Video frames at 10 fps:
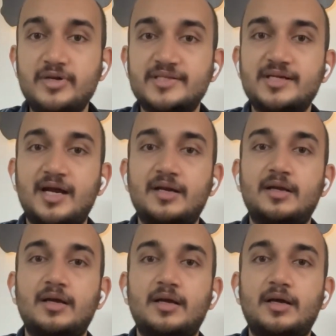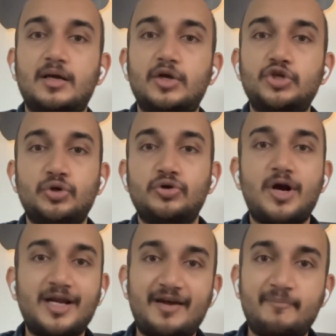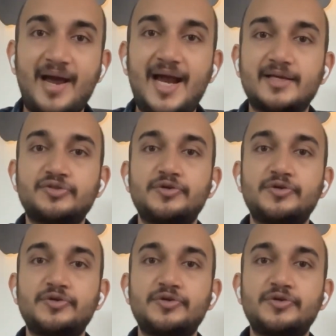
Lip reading: is done, you do not have banks.